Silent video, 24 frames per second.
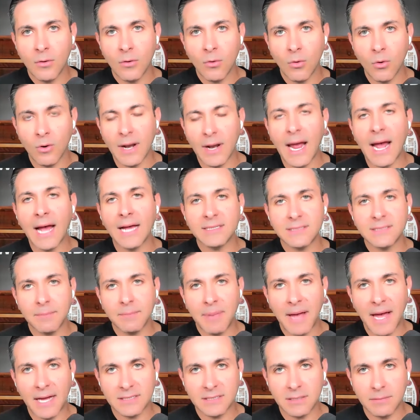or as a
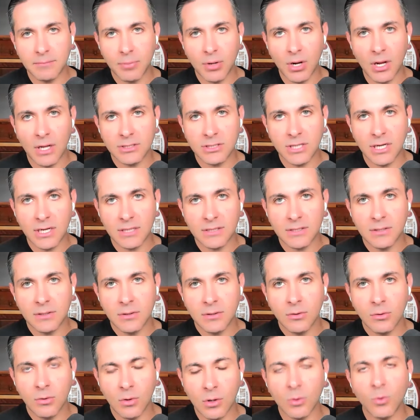passion project
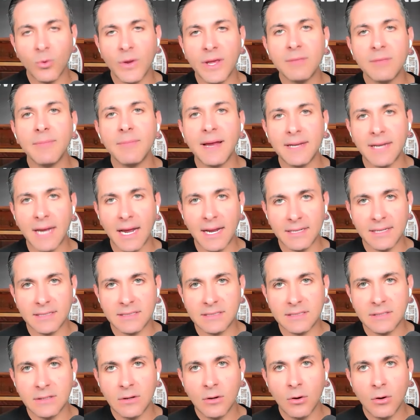or with my
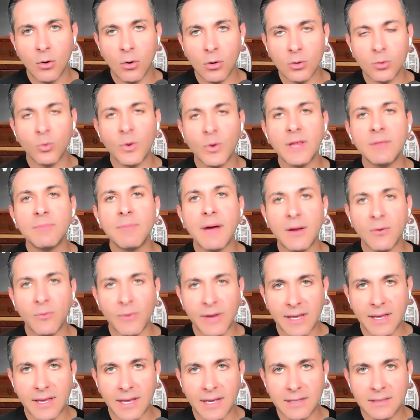nights or with my
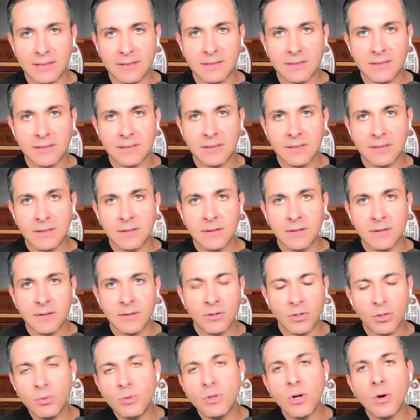weekends?
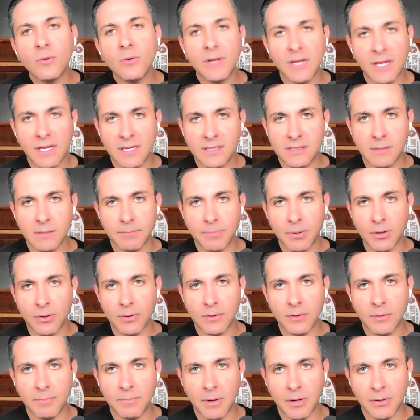You don't need to
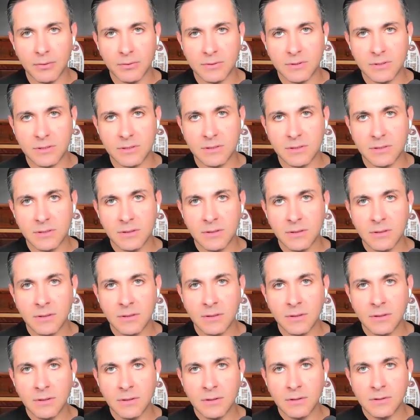burn the boats
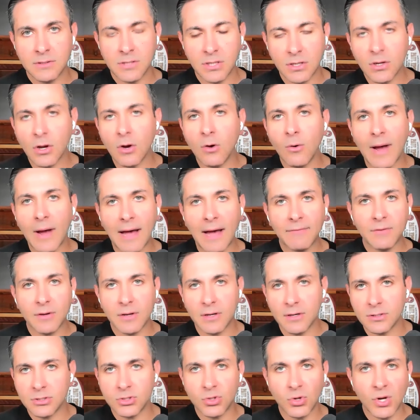to go after
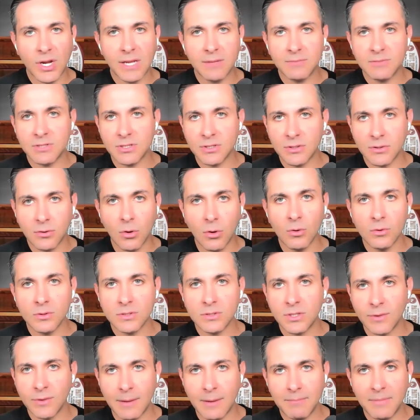your dreams, your
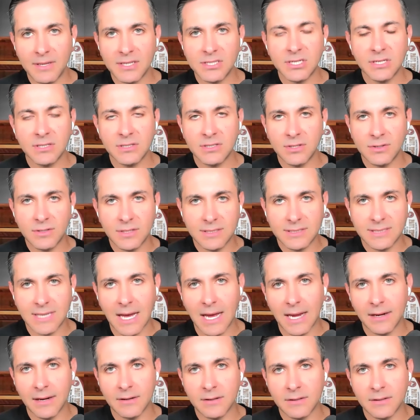goals, your ambitions, your
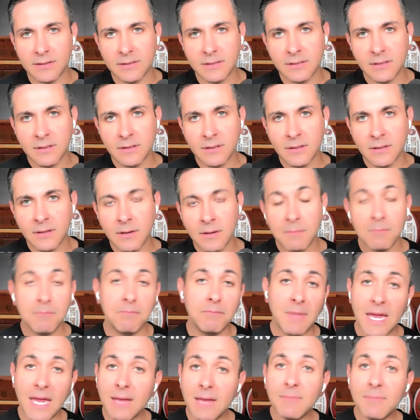desires.
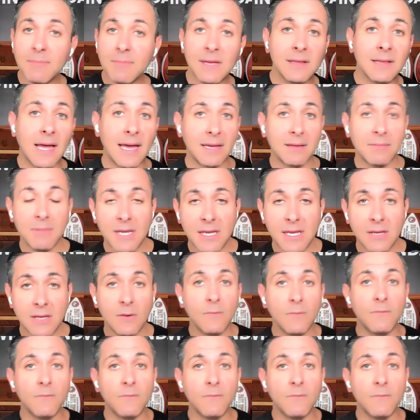Maybe like me, you